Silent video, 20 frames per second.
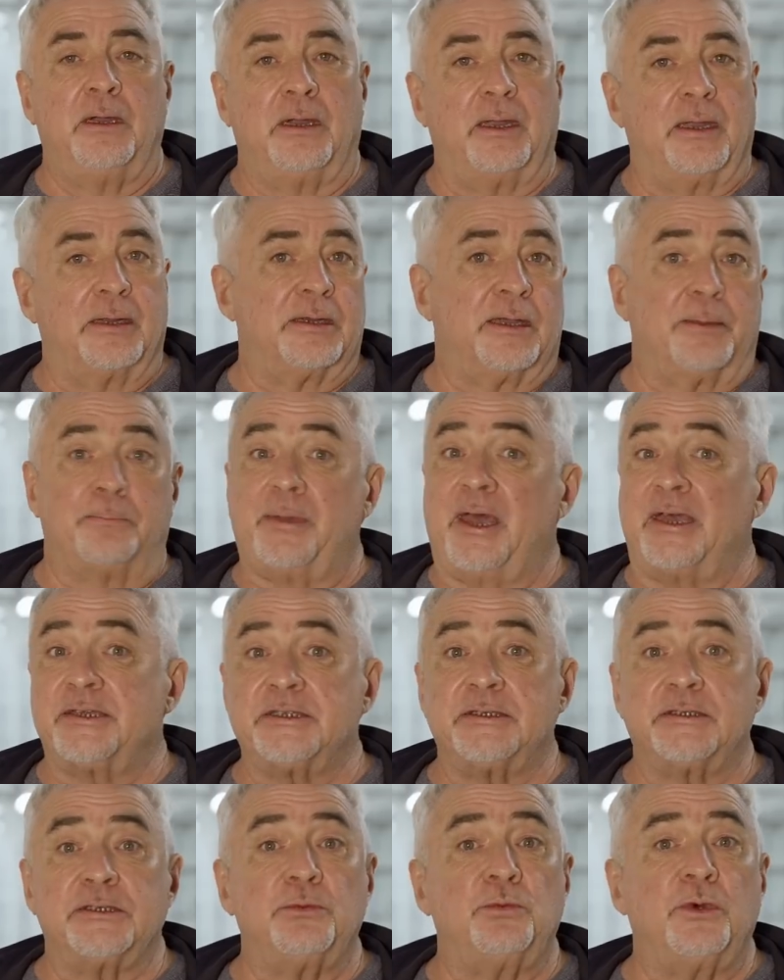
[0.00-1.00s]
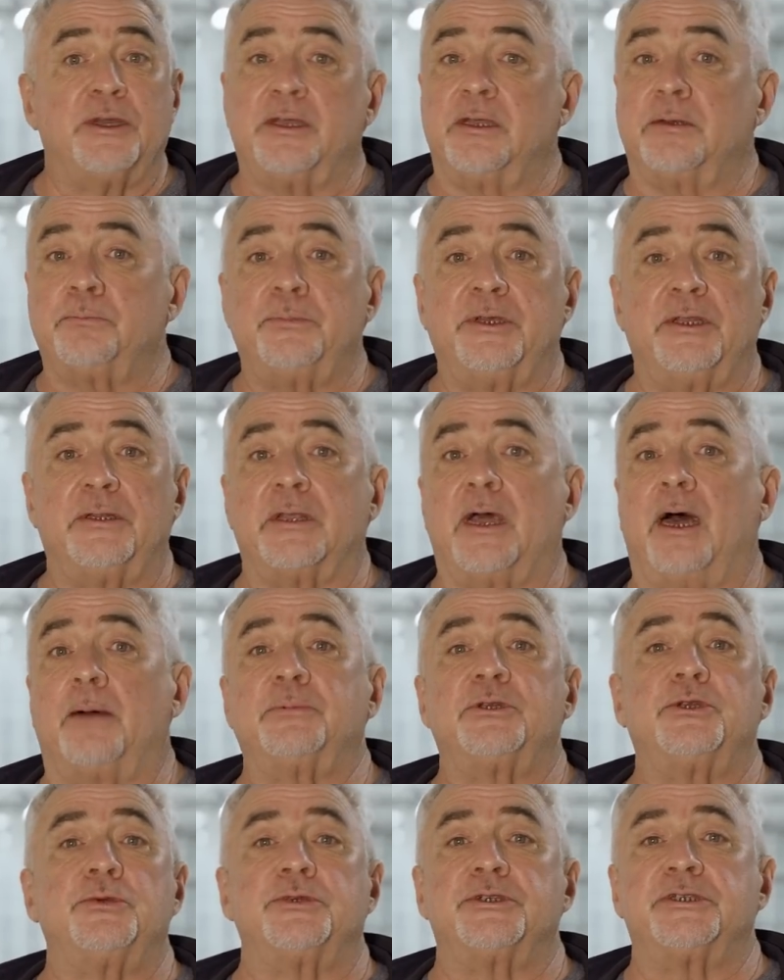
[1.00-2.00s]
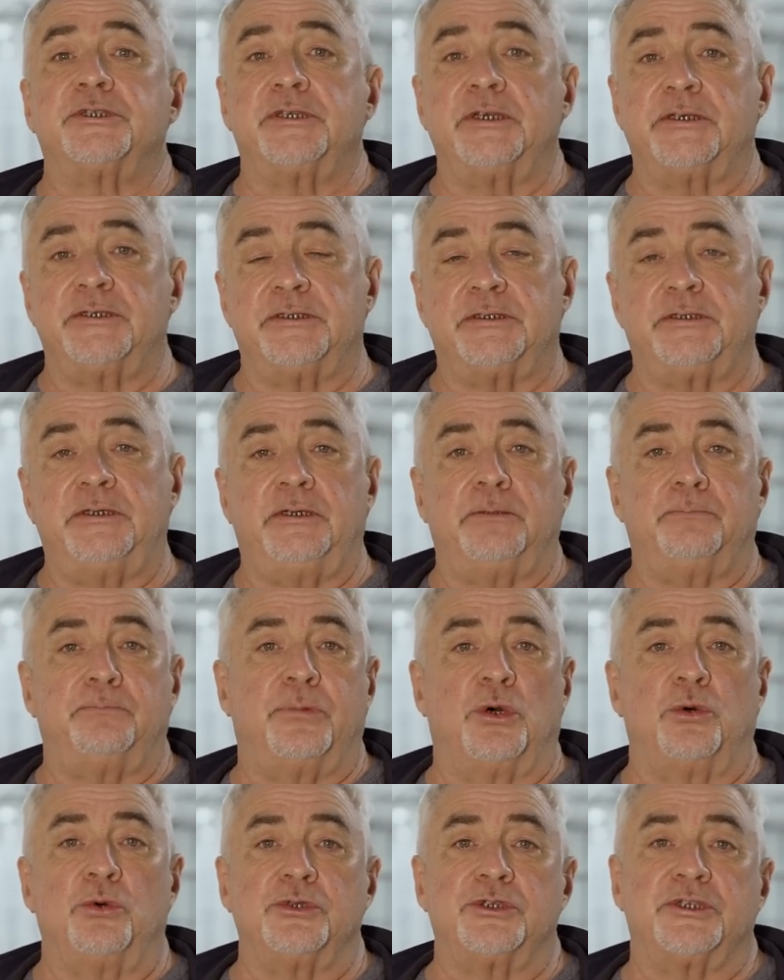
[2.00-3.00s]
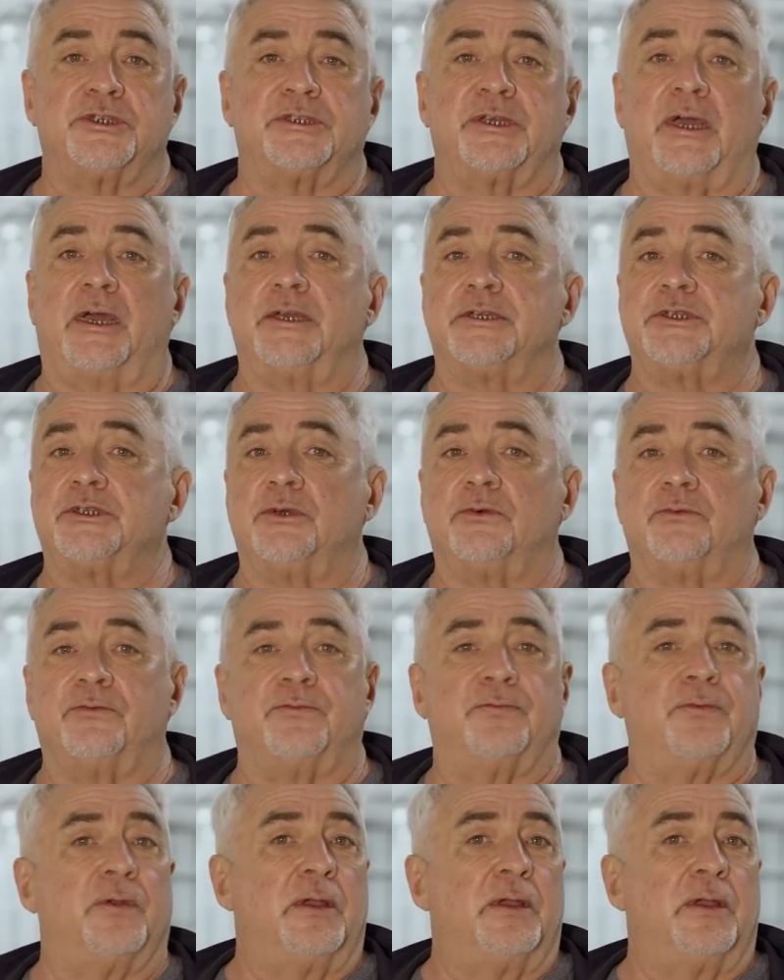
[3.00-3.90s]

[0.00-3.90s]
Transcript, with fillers: and capacity we can build up to 16 boats size of